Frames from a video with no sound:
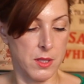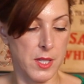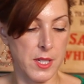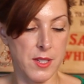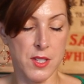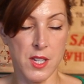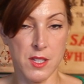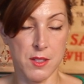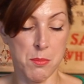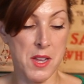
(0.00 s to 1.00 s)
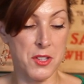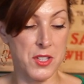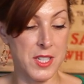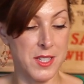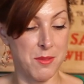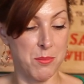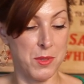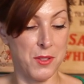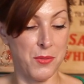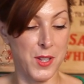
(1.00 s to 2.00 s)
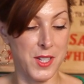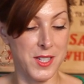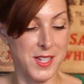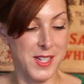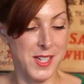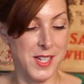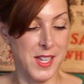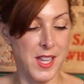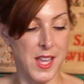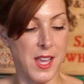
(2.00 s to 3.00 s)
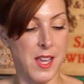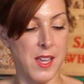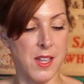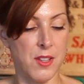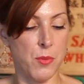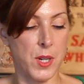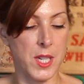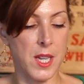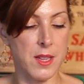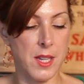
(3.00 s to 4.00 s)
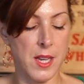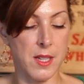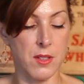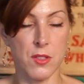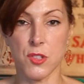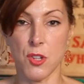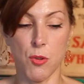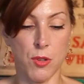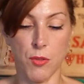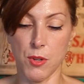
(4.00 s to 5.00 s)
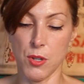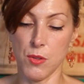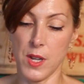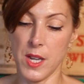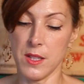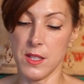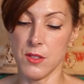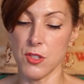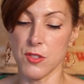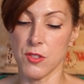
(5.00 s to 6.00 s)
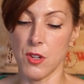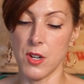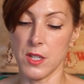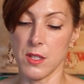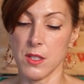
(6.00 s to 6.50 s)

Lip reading: Like I said, it's messy, but it's fun. And you want to get that soaked through and then just start